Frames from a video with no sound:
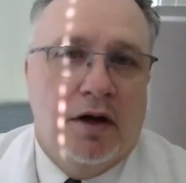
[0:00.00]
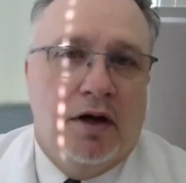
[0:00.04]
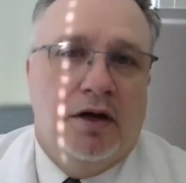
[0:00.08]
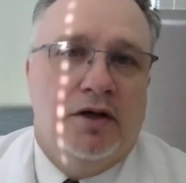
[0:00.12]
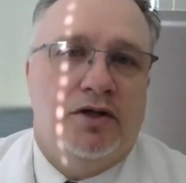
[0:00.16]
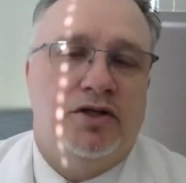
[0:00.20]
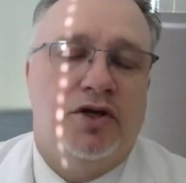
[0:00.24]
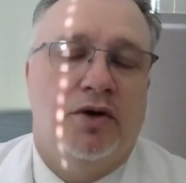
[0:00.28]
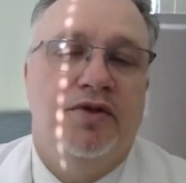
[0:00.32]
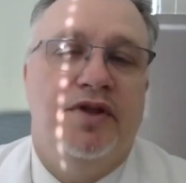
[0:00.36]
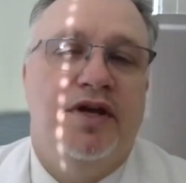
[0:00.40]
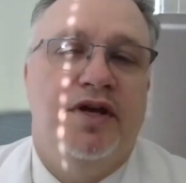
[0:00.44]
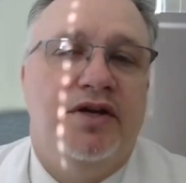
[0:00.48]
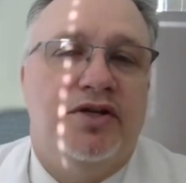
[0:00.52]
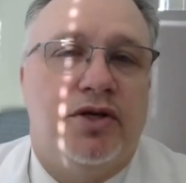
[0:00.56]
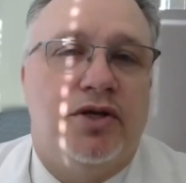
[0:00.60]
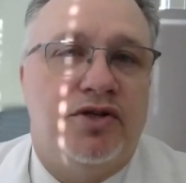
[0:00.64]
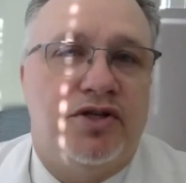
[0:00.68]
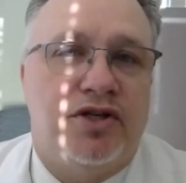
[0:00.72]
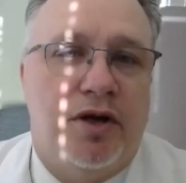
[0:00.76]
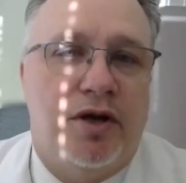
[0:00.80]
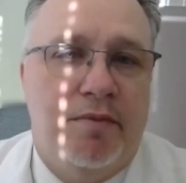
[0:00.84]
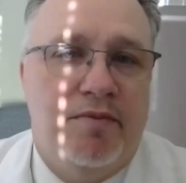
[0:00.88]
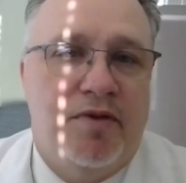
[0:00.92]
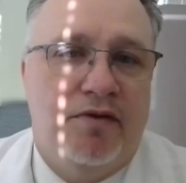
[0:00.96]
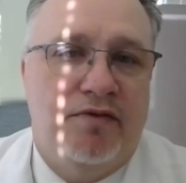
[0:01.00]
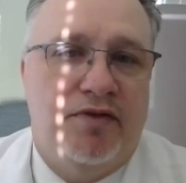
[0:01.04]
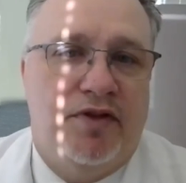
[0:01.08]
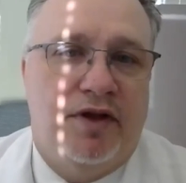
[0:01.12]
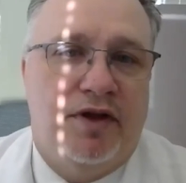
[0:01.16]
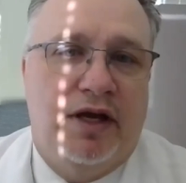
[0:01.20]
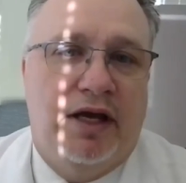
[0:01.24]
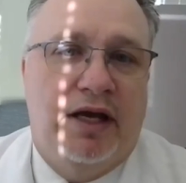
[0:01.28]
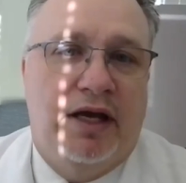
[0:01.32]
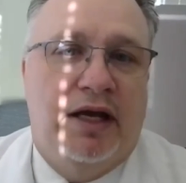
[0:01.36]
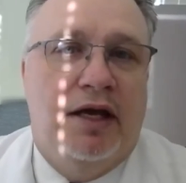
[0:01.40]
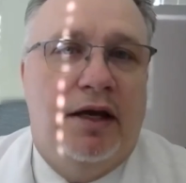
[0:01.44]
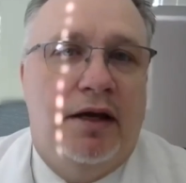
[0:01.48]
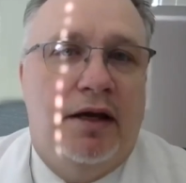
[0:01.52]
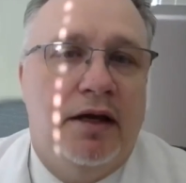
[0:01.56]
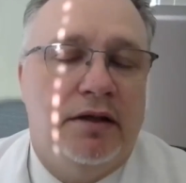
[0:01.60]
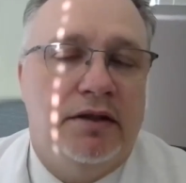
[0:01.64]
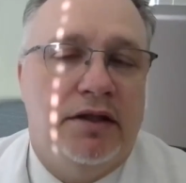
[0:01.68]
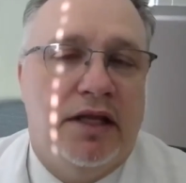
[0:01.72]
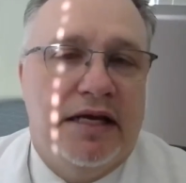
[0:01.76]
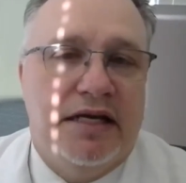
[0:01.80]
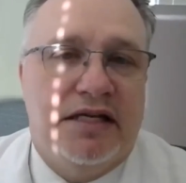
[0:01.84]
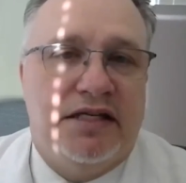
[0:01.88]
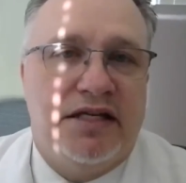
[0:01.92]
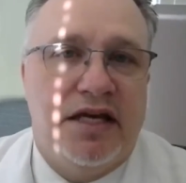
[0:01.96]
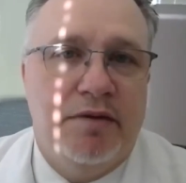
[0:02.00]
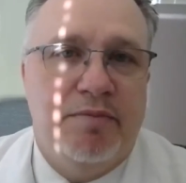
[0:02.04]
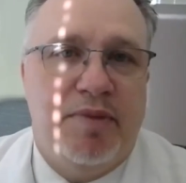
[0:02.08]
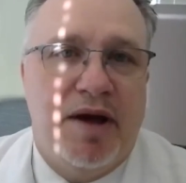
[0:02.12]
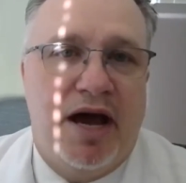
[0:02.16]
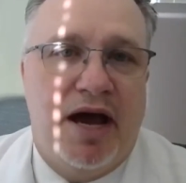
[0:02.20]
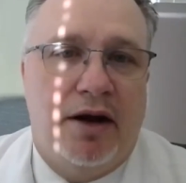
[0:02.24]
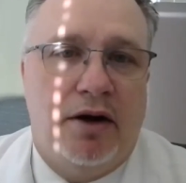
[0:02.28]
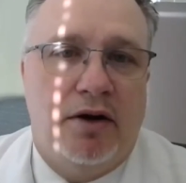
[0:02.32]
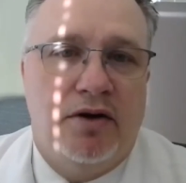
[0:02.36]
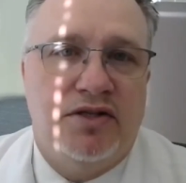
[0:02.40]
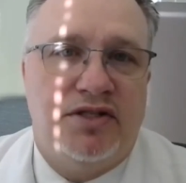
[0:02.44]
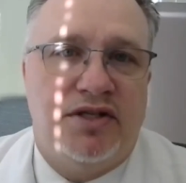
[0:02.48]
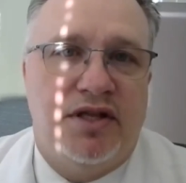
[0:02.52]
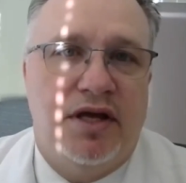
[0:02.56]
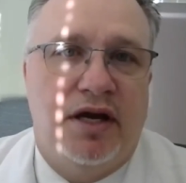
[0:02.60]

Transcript: So these are some of the lacing patterns